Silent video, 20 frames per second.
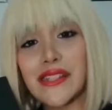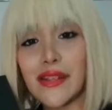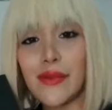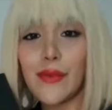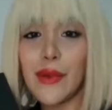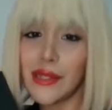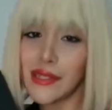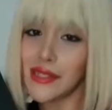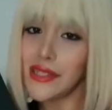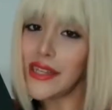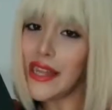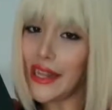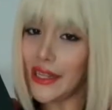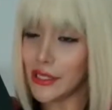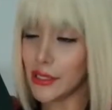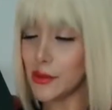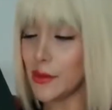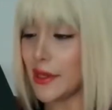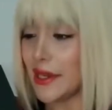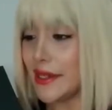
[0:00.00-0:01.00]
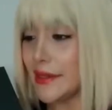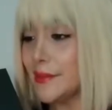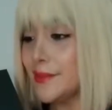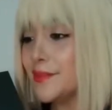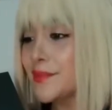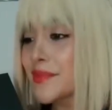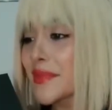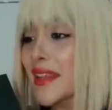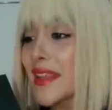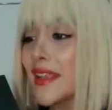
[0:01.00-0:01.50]
was the last one.
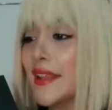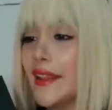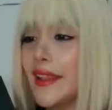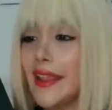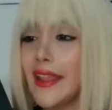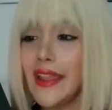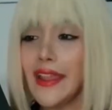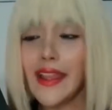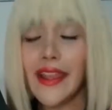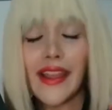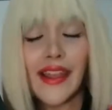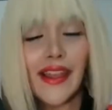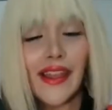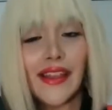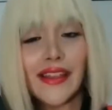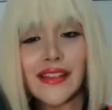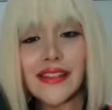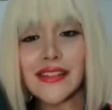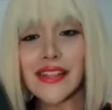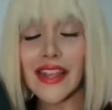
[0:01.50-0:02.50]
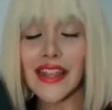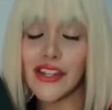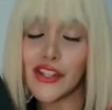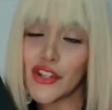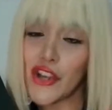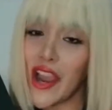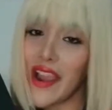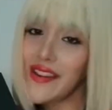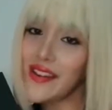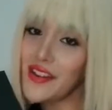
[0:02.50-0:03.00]
And I
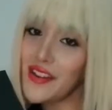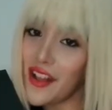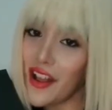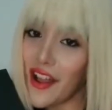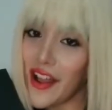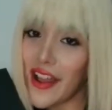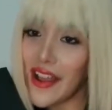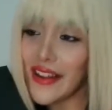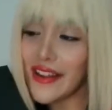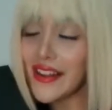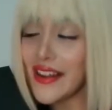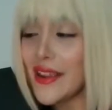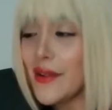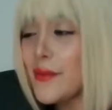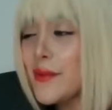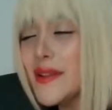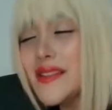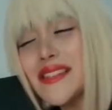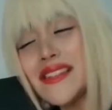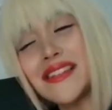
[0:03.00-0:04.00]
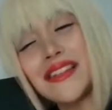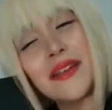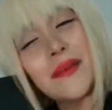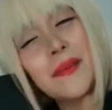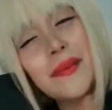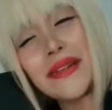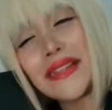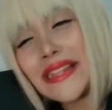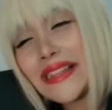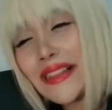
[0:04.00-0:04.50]
tried it on. I wasn't
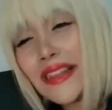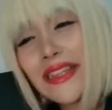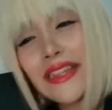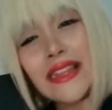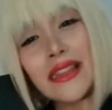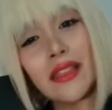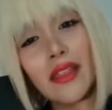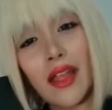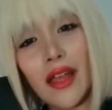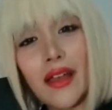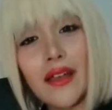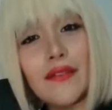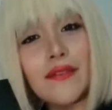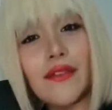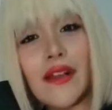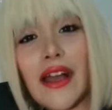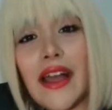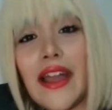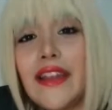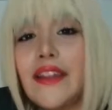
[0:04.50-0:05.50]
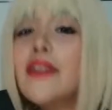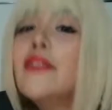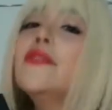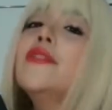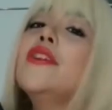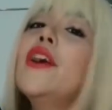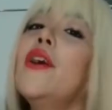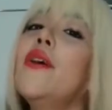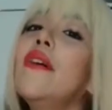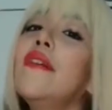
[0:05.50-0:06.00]
completely in love. I
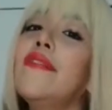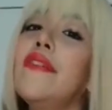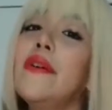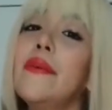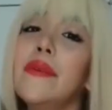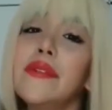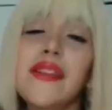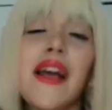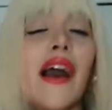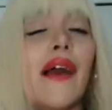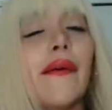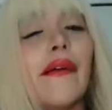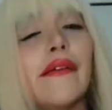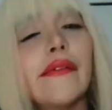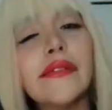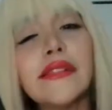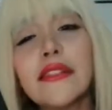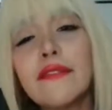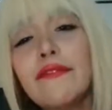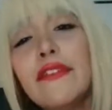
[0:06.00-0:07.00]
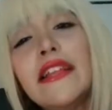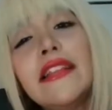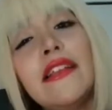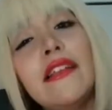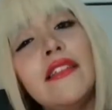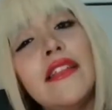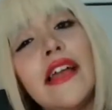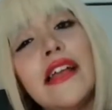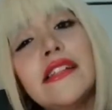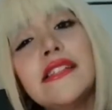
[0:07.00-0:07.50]
don't know if it was how I was
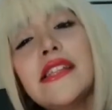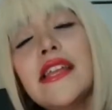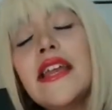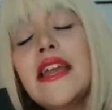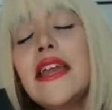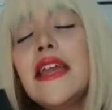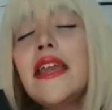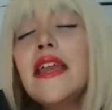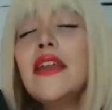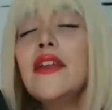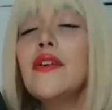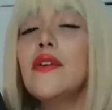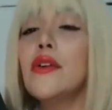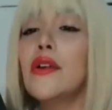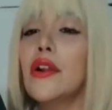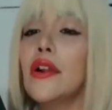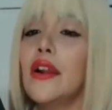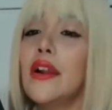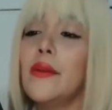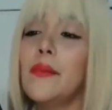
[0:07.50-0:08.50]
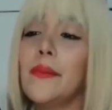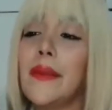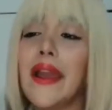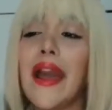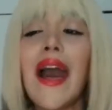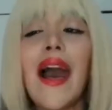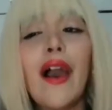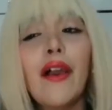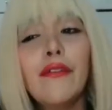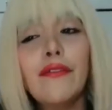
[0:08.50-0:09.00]
feeling that day or my
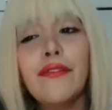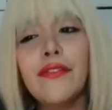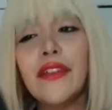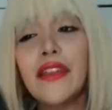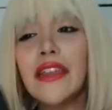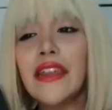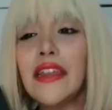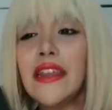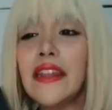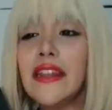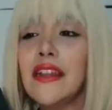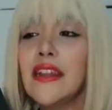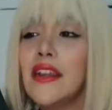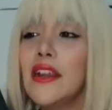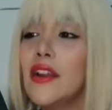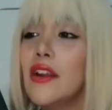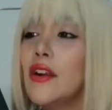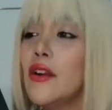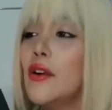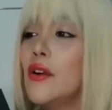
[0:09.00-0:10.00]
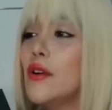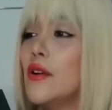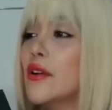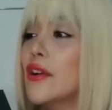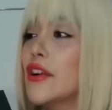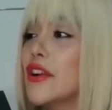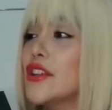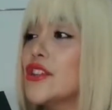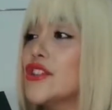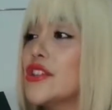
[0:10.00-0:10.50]
outfit
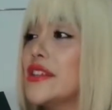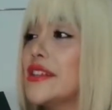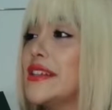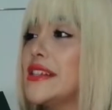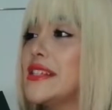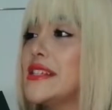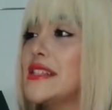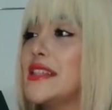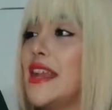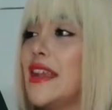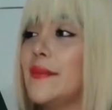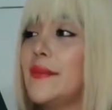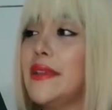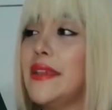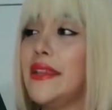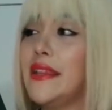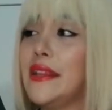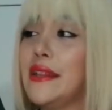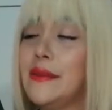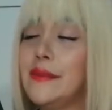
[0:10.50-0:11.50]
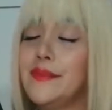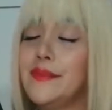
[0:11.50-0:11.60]
or just, I mean,